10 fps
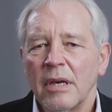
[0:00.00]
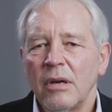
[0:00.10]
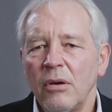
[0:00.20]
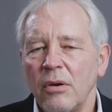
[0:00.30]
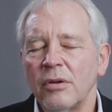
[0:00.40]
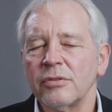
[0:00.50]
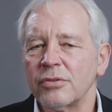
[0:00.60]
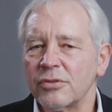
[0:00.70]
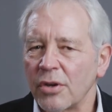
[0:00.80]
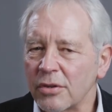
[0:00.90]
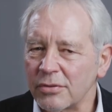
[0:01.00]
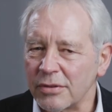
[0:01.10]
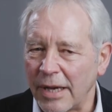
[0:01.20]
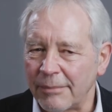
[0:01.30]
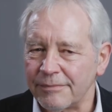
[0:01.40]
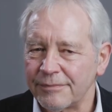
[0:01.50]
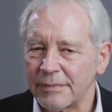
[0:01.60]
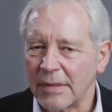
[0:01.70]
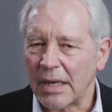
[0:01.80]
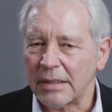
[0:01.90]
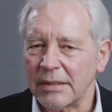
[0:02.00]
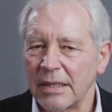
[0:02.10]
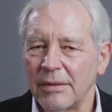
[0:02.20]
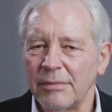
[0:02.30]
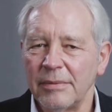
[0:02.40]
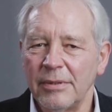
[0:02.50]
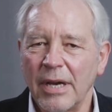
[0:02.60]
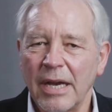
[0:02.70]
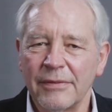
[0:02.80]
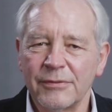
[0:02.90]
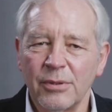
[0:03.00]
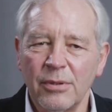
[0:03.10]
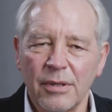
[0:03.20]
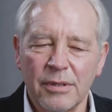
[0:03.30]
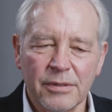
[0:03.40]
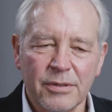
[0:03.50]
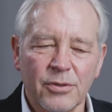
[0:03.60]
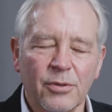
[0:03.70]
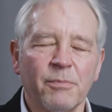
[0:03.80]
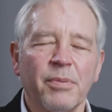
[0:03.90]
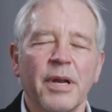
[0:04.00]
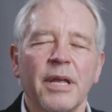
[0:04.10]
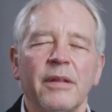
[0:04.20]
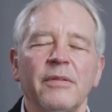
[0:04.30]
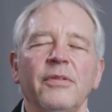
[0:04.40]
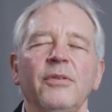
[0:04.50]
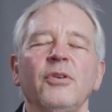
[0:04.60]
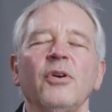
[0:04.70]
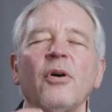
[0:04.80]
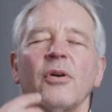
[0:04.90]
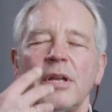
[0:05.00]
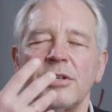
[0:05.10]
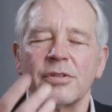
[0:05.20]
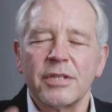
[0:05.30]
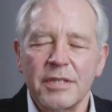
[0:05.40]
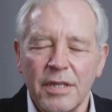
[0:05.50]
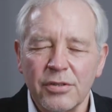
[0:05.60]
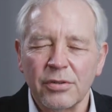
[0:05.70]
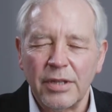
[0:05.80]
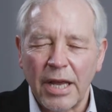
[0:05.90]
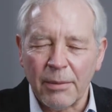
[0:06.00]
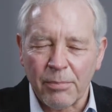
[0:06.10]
learn to talk to them, and you have to learn to bring your interest into their